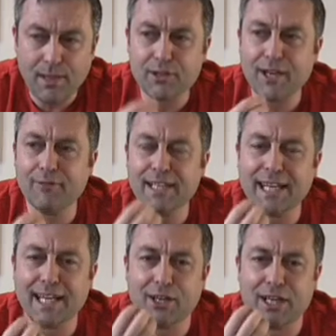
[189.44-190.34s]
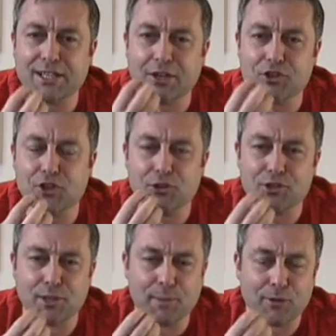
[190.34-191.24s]
You definitely get that kind of dustiness
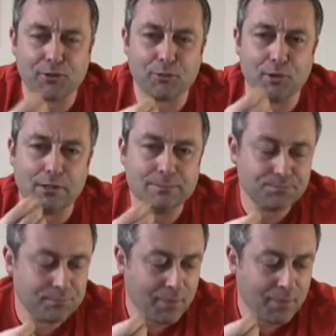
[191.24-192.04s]
in the mouth as well.